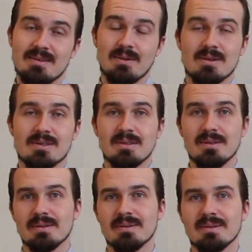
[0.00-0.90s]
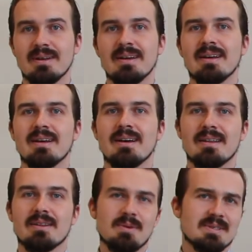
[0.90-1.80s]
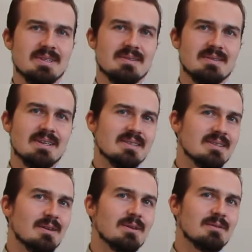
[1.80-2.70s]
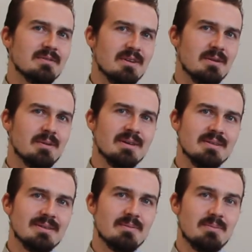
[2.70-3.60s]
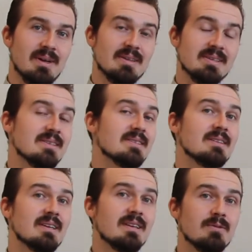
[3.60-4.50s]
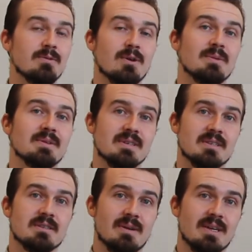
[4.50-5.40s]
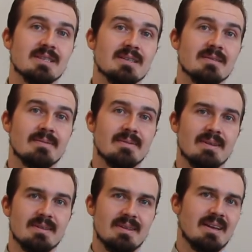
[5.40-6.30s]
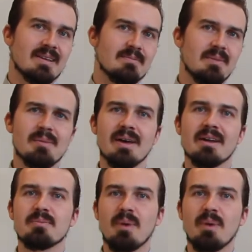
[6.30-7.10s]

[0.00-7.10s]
or two, the person doesn't know you very well, but this is an informal situation, like maybe at a